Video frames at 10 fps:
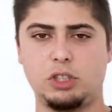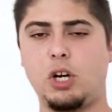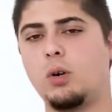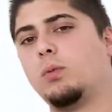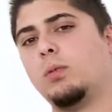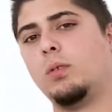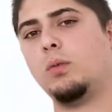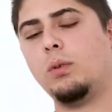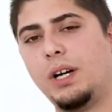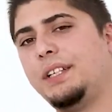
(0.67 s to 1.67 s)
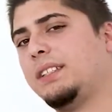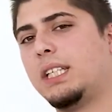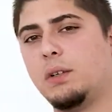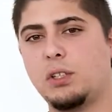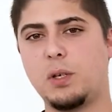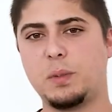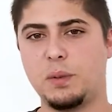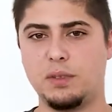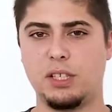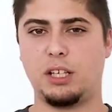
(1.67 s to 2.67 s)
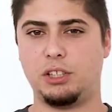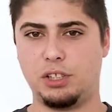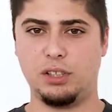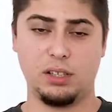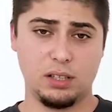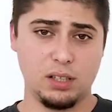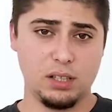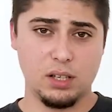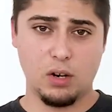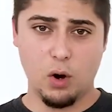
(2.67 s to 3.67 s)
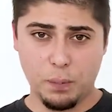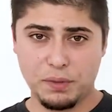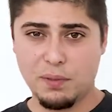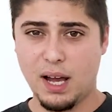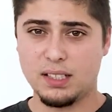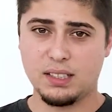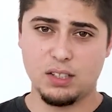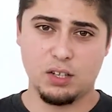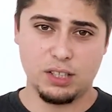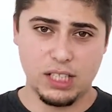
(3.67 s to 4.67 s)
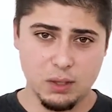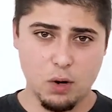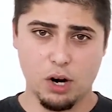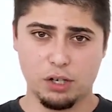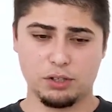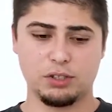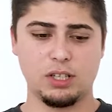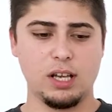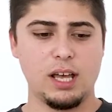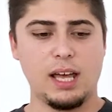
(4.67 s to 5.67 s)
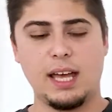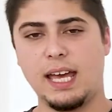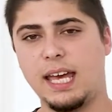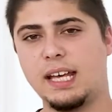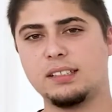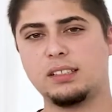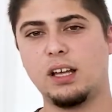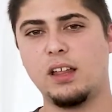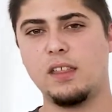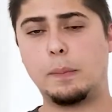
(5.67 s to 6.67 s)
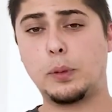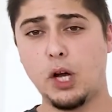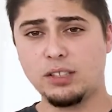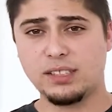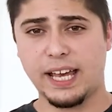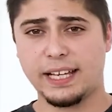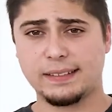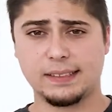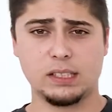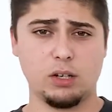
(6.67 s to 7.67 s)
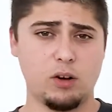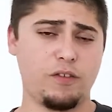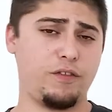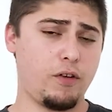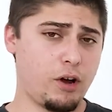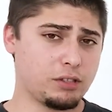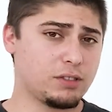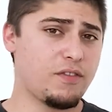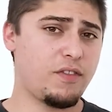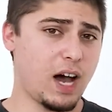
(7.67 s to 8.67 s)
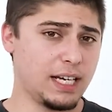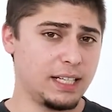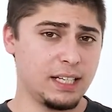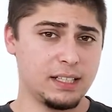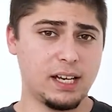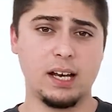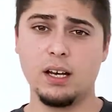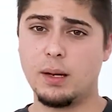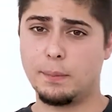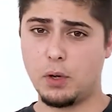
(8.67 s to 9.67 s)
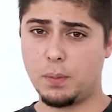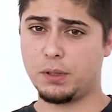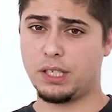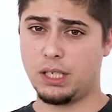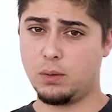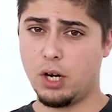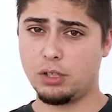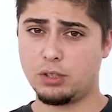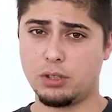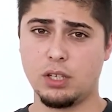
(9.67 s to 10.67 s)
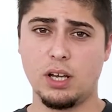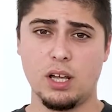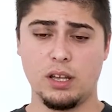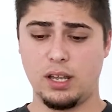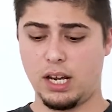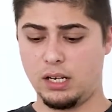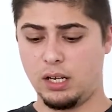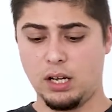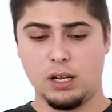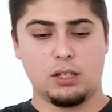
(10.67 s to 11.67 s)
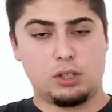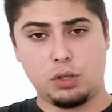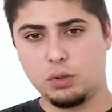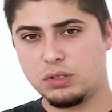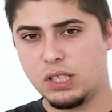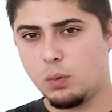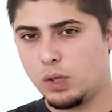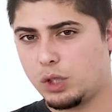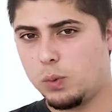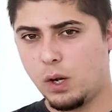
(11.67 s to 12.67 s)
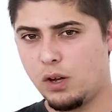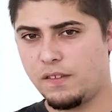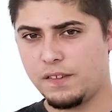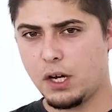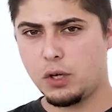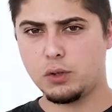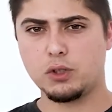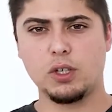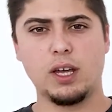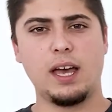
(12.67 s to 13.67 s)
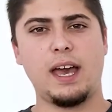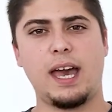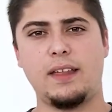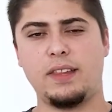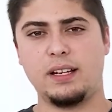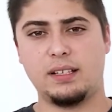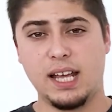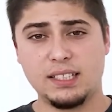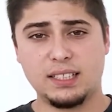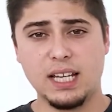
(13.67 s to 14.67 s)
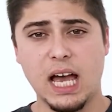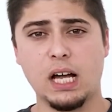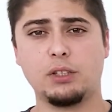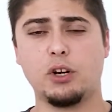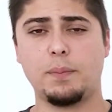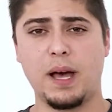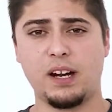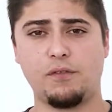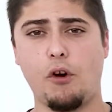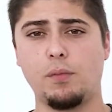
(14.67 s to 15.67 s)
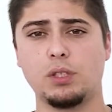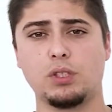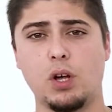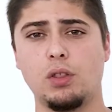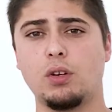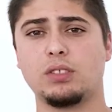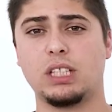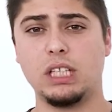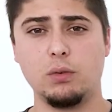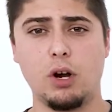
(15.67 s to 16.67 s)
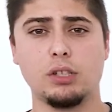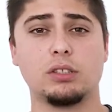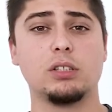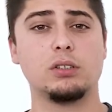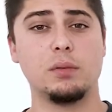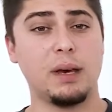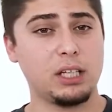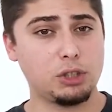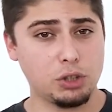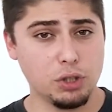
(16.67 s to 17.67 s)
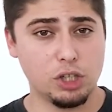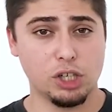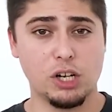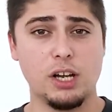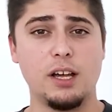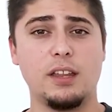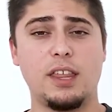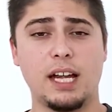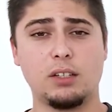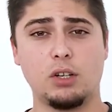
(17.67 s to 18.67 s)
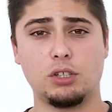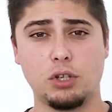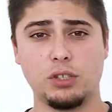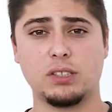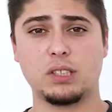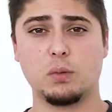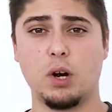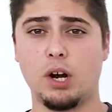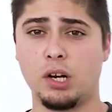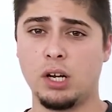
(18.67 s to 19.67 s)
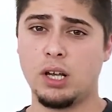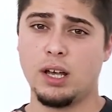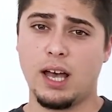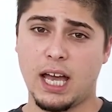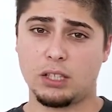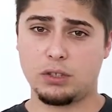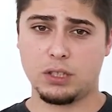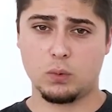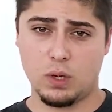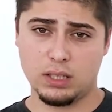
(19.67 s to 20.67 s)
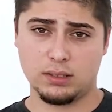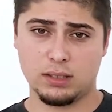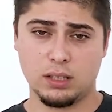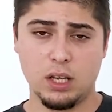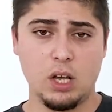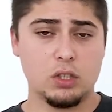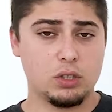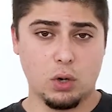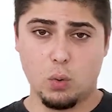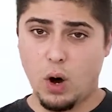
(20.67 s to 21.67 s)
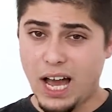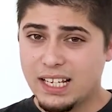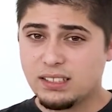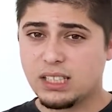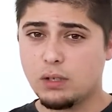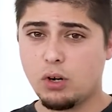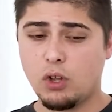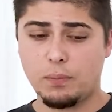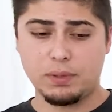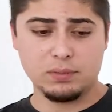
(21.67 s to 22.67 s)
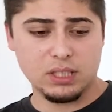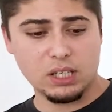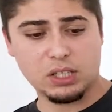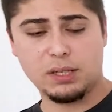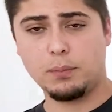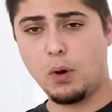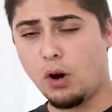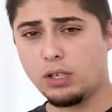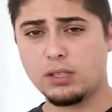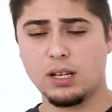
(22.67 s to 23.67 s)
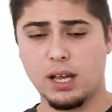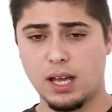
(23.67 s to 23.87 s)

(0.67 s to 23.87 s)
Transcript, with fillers: So what is keyword optimization? Optimizing your keywords is the process of first finding the proper keywords, then choosing which one of those, and then testing out your performance on those keywords to make sure that your choices were accurate ones. So why is keyword optimization important?